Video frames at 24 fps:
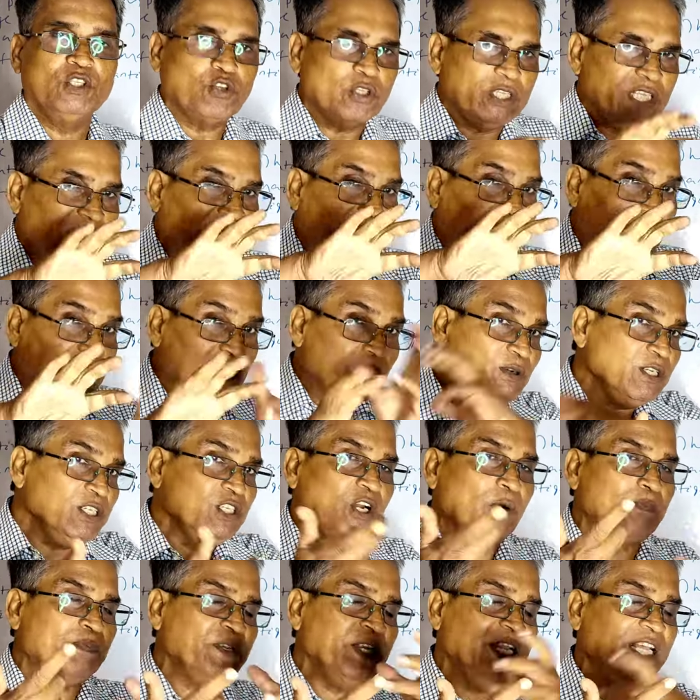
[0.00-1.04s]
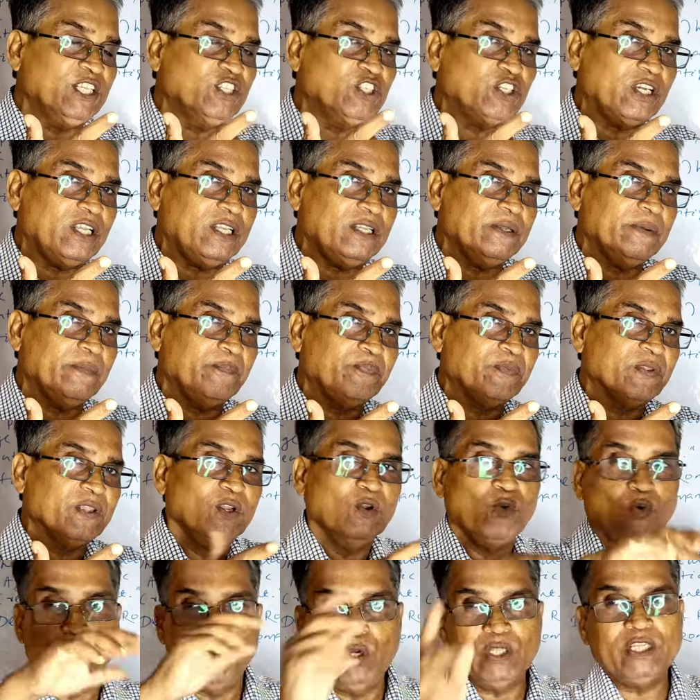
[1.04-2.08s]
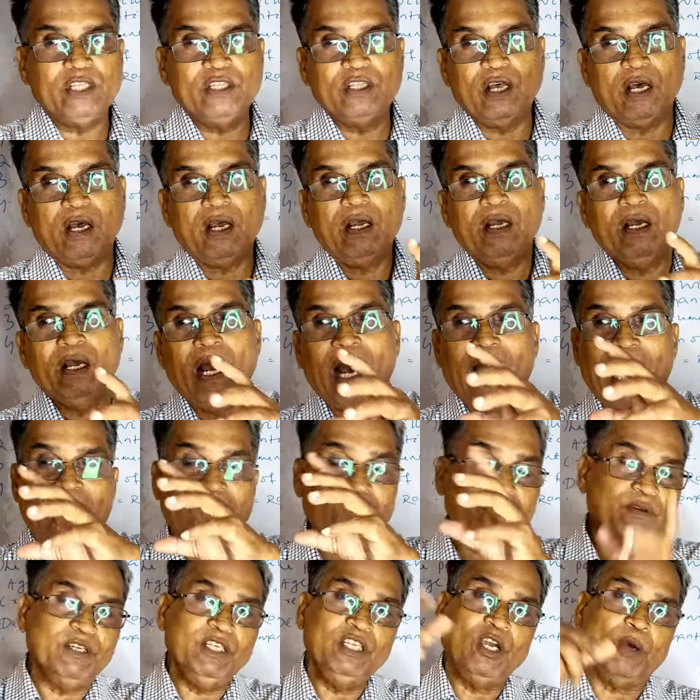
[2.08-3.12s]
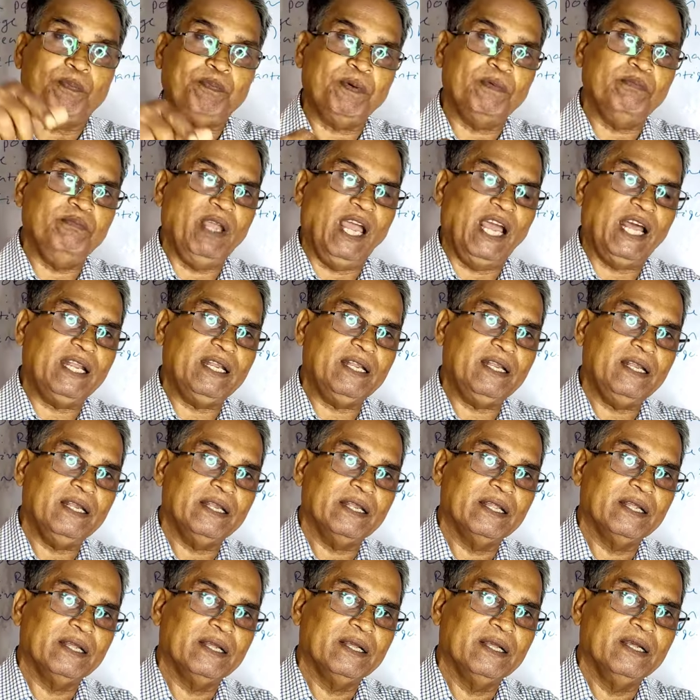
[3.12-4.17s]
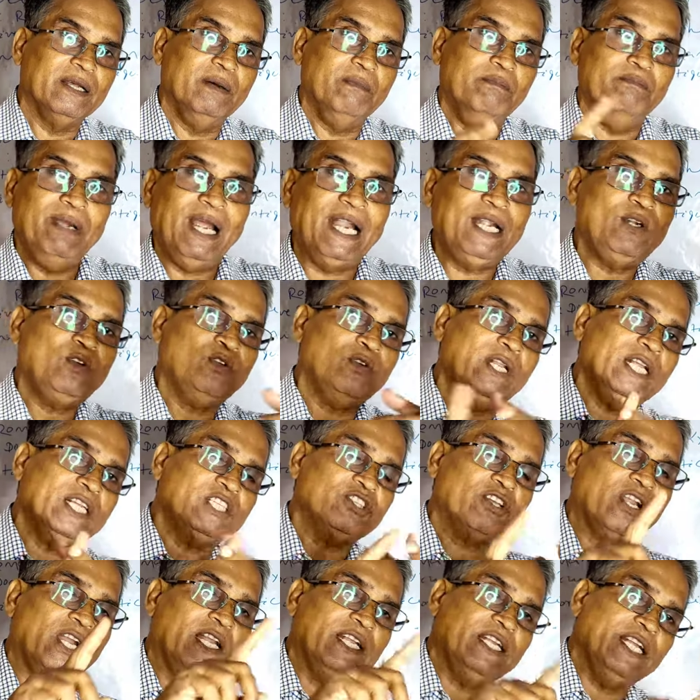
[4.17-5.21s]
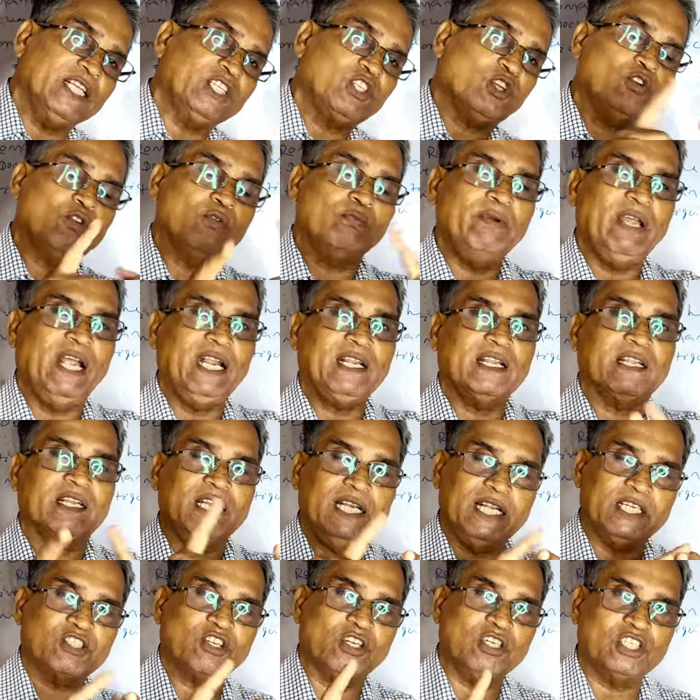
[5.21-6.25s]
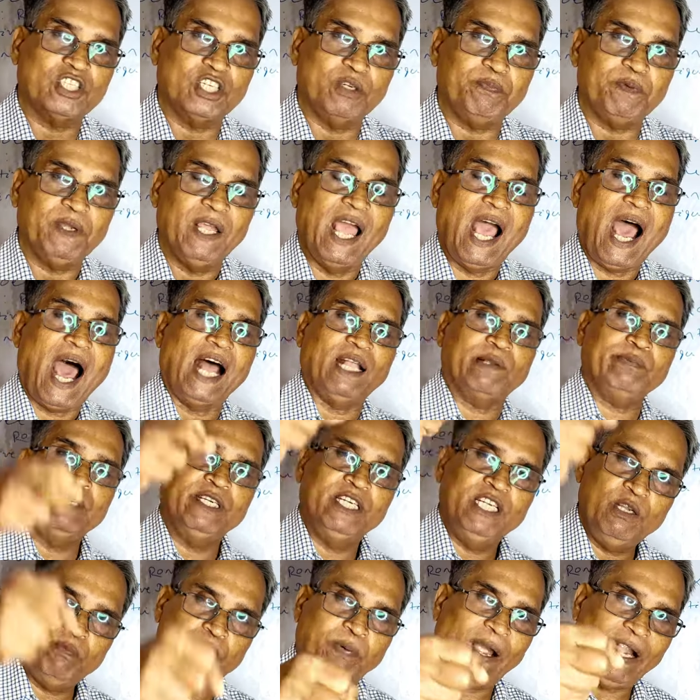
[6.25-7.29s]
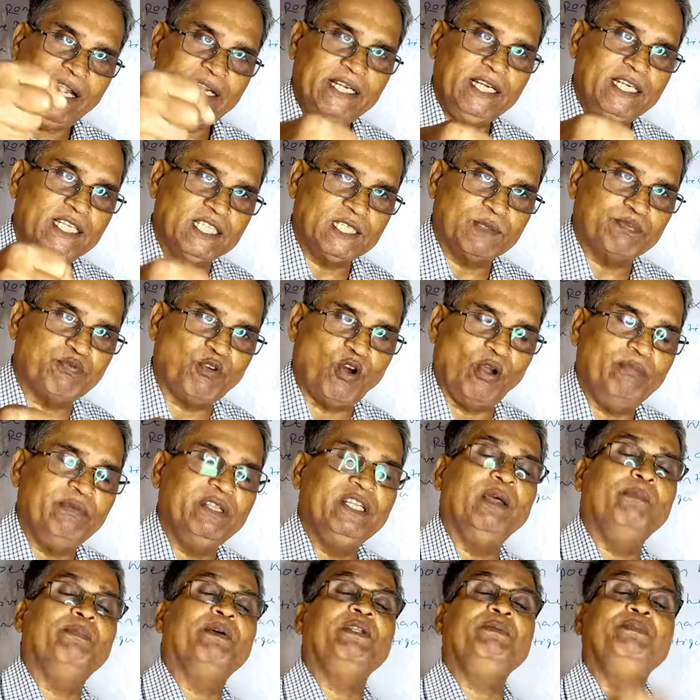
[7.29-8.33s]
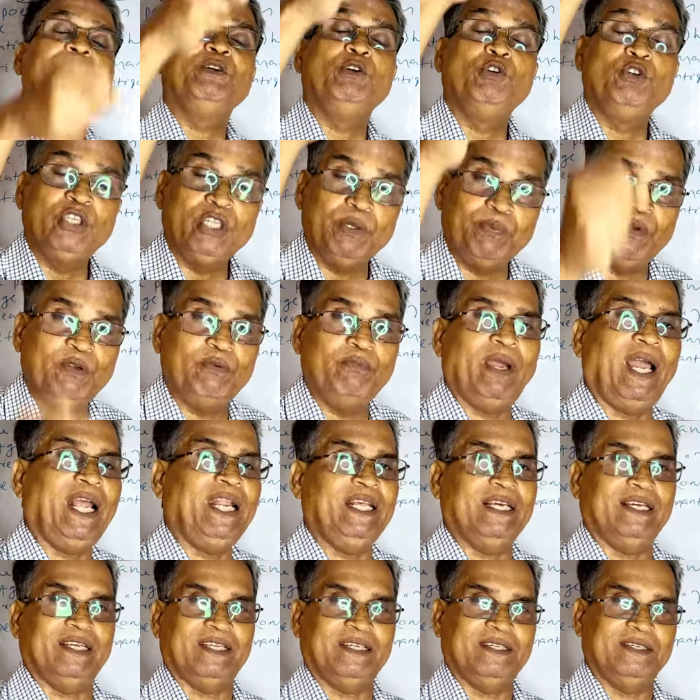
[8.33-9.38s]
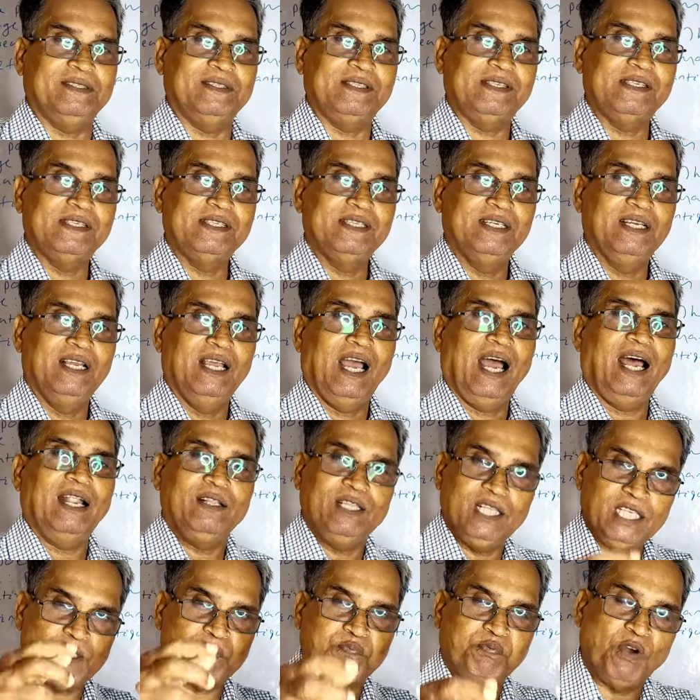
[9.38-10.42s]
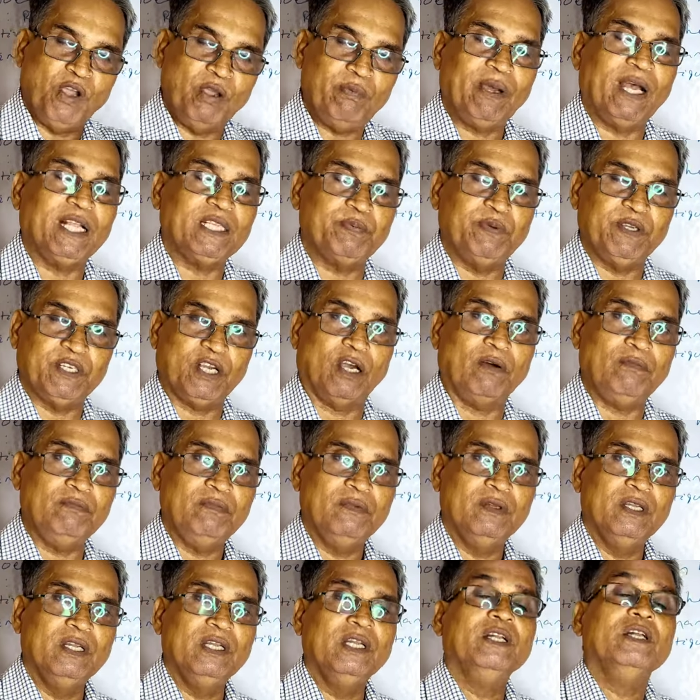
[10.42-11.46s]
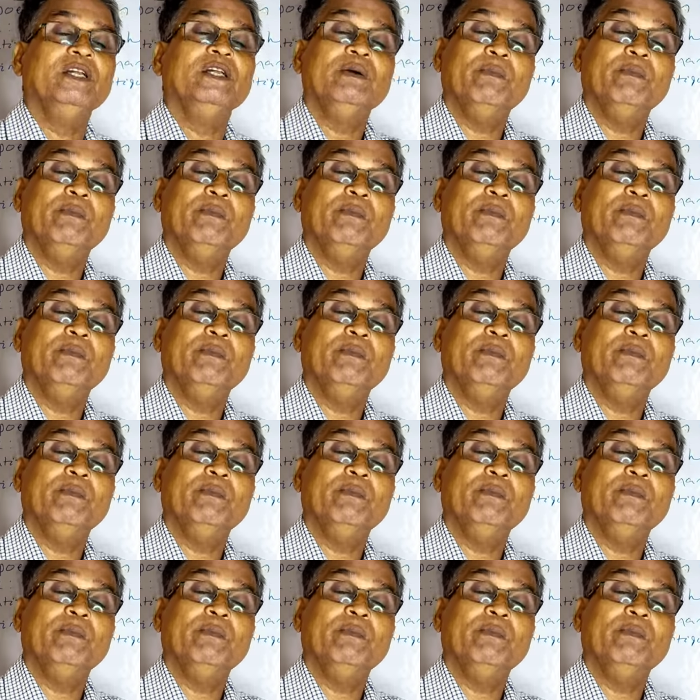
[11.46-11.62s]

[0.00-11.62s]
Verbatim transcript: So the harmony of nature with the harmony of man, man to nature and nature to man relationship has been defined in this poem in a very beautiful manner. And this poem has become